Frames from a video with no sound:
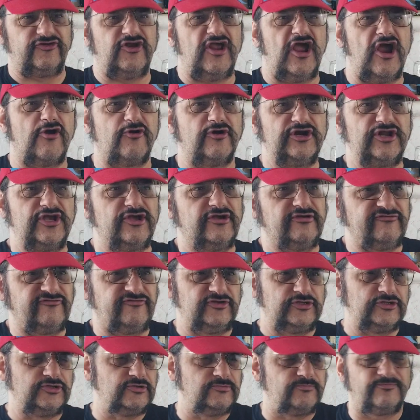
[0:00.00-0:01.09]
narrative.
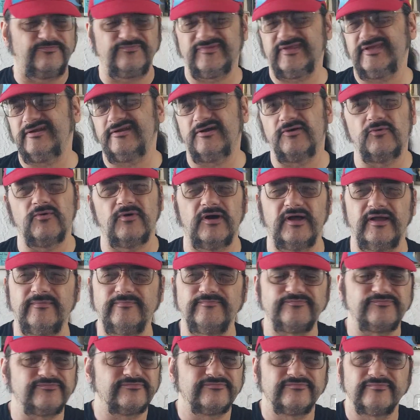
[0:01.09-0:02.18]
And you know
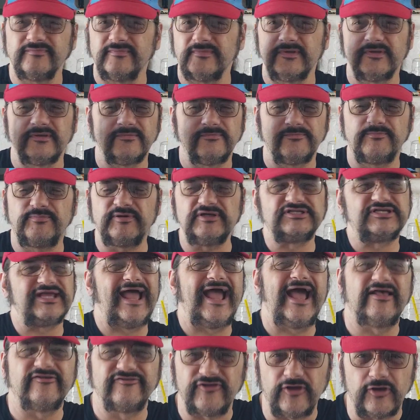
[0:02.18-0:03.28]
what? Bunch of
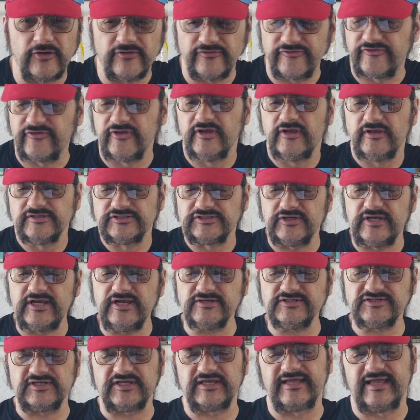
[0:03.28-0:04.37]
assholes. So
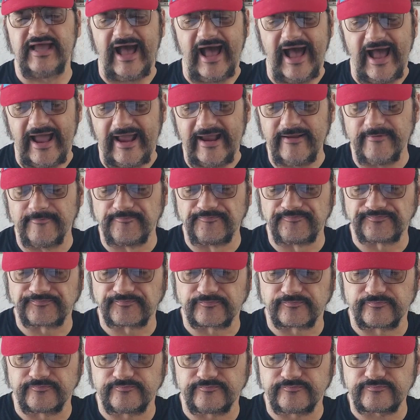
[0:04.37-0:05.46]
here's a guy,
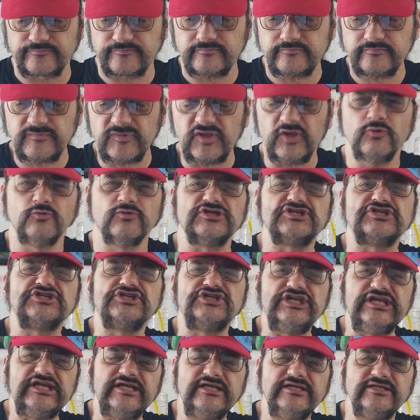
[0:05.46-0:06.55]

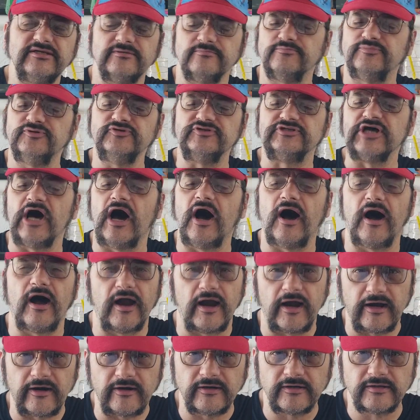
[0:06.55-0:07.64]
Rashid
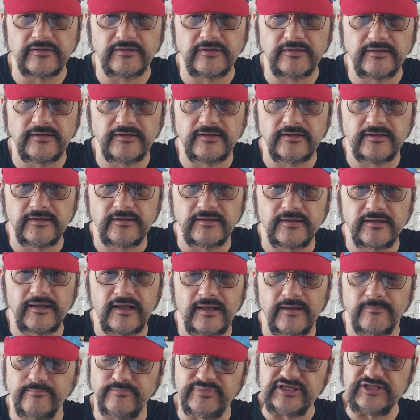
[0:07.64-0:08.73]
Buttar,
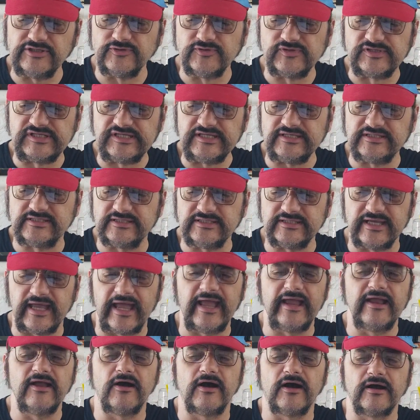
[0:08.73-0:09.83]

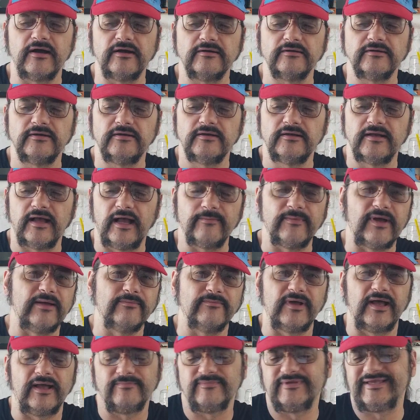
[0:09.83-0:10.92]
B-U-T-T-A-R.
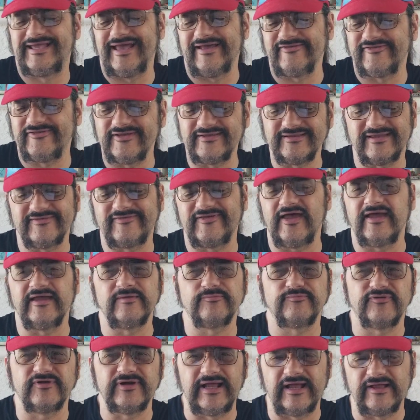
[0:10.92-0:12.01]
I'm guessing that's how you
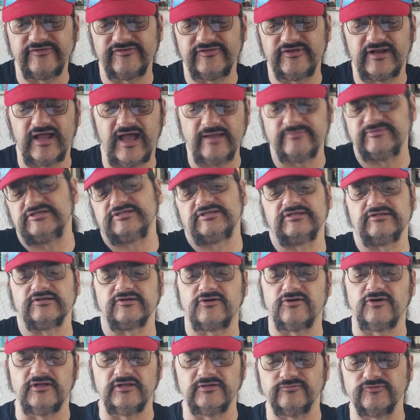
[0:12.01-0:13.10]
pronounce it. I'm just going to
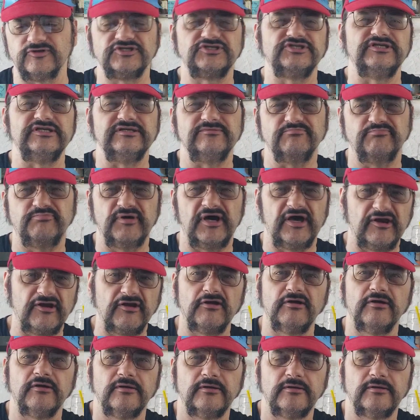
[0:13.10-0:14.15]
call him Rashid Butter,